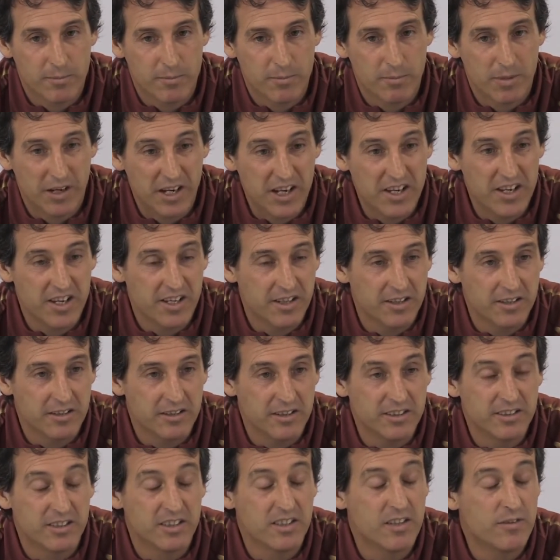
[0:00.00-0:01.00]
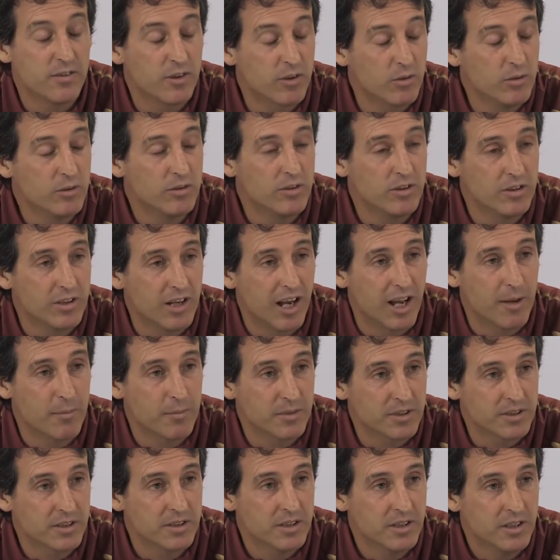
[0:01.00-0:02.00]
playing in the difficulty
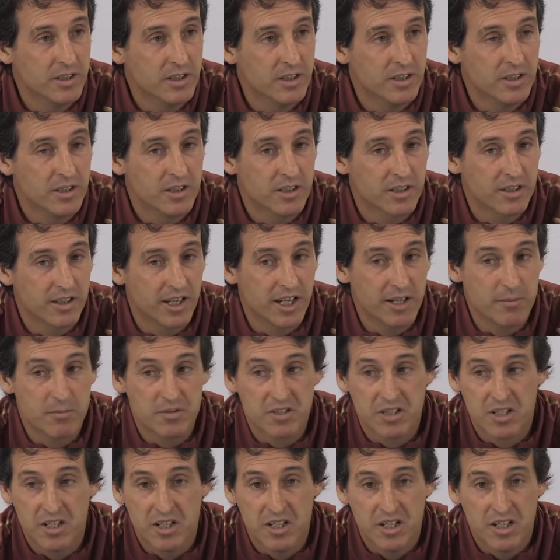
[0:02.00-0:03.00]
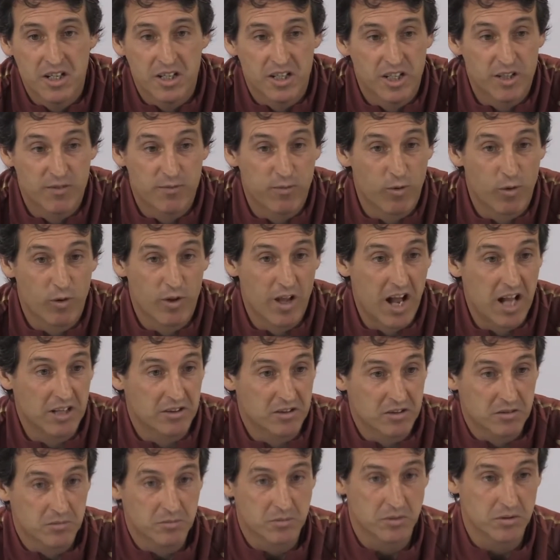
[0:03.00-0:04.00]
games. If for that.